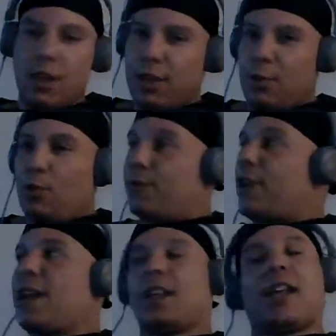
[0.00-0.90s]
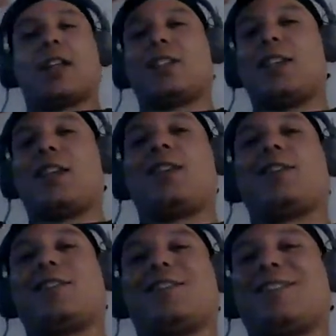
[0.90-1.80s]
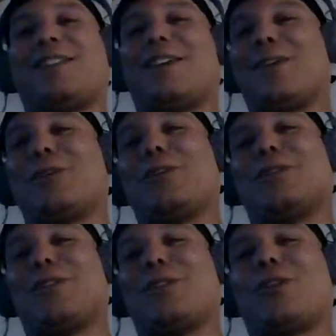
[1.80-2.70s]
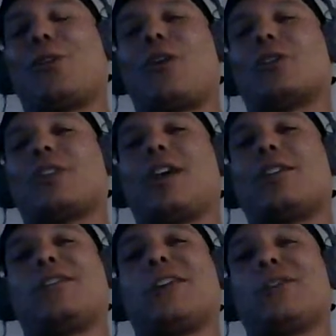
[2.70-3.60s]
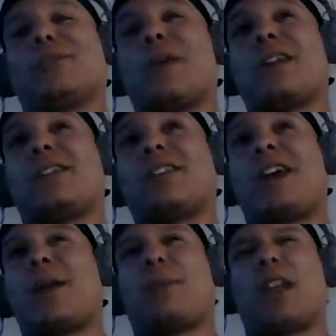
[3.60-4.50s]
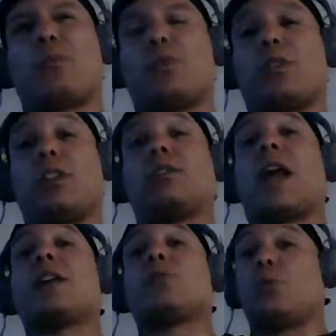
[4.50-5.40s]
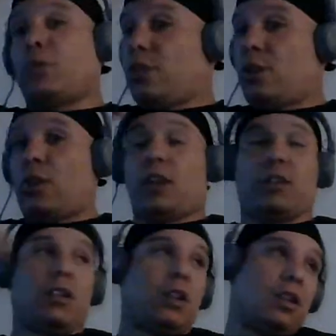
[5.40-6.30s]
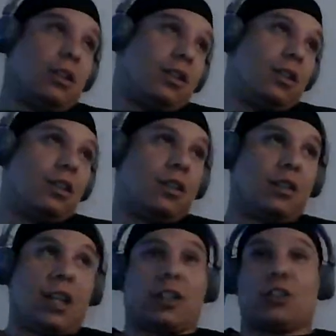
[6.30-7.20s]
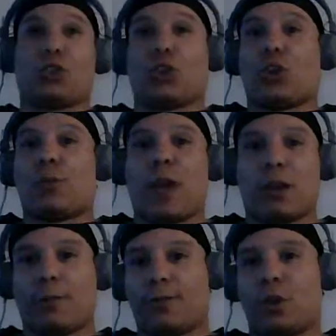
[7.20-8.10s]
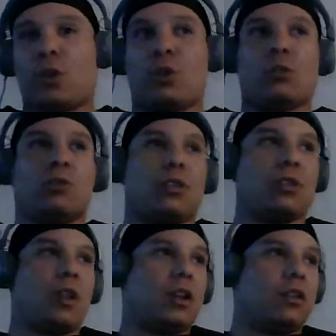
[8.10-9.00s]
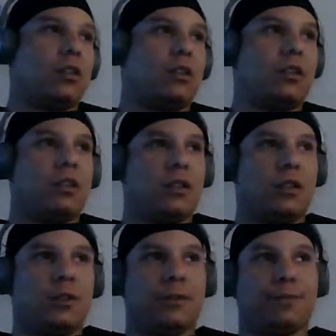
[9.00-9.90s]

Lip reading: What if I had like 10, across span of time, like nice ones though, like the Shure microphones, or like the